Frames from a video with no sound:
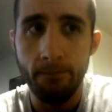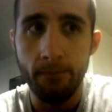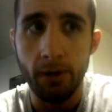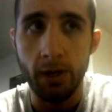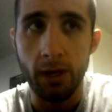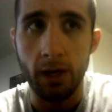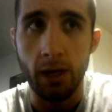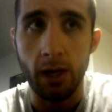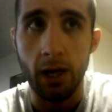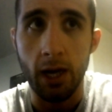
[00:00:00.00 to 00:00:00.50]

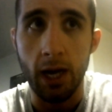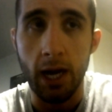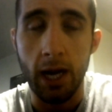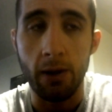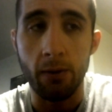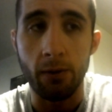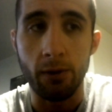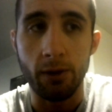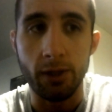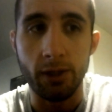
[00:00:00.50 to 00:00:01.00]

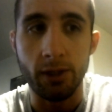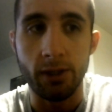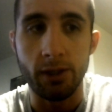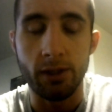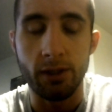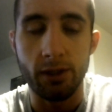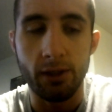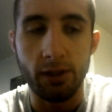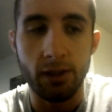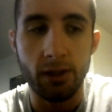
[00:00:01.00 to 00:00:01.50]
I
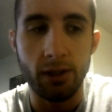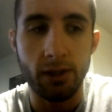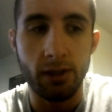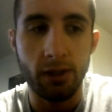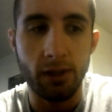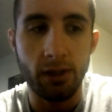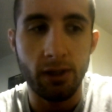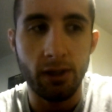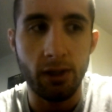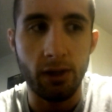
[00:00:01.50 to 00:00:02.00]
was,
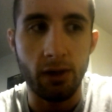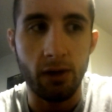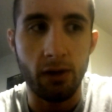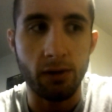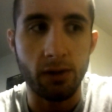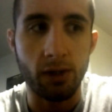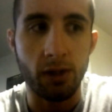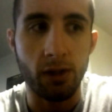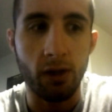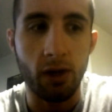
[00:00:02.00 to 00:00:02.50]
I
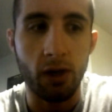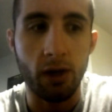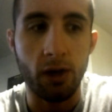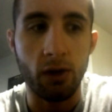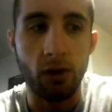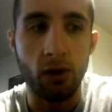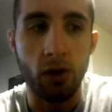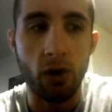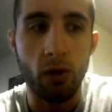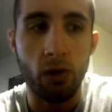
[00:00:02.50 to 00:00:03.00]
was on
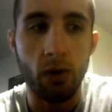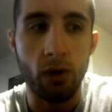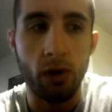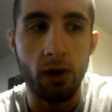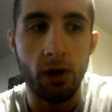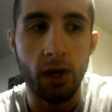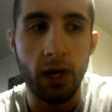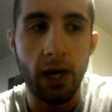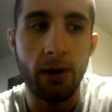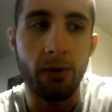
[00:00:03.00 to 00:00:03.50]
a
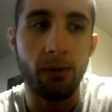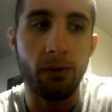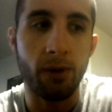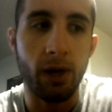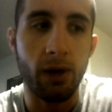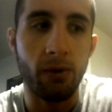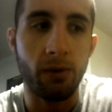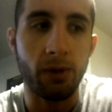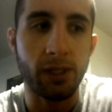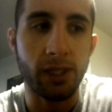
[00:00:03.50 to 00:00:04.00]
lower, I don't
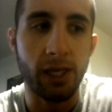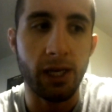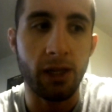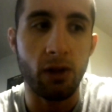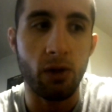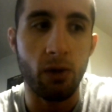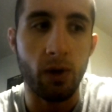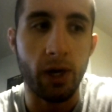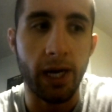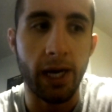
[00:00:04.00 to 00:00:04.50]
want to say a
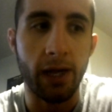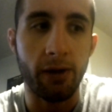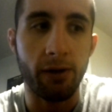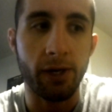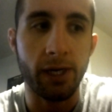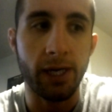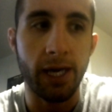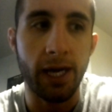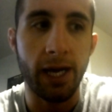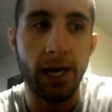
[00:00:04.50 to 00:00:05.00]
lower
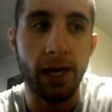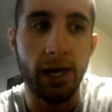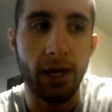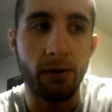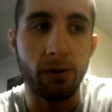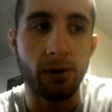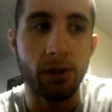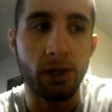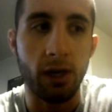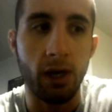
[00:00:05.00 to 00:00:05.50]
calorie diet.
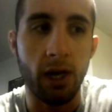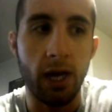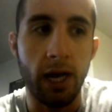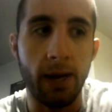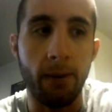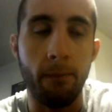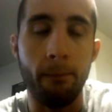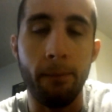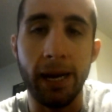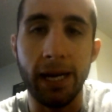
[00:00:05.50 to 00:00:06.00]
I was at
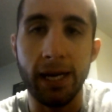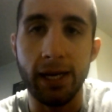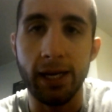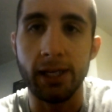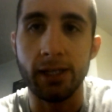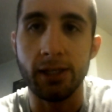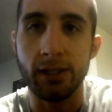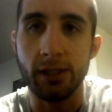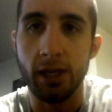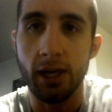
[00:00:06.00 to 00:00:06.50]
a
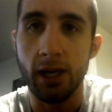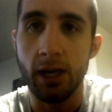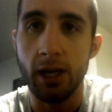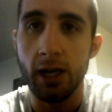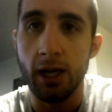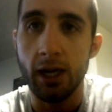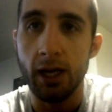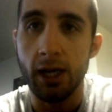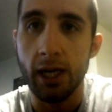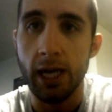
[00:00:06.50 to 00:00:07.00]
maintenance
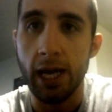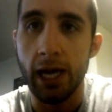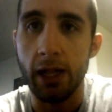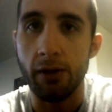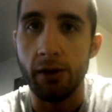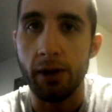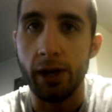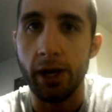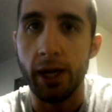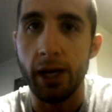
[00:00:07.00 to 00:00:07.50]

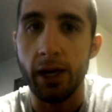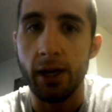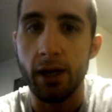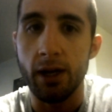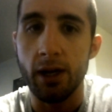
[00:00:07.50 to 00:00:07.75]
calorie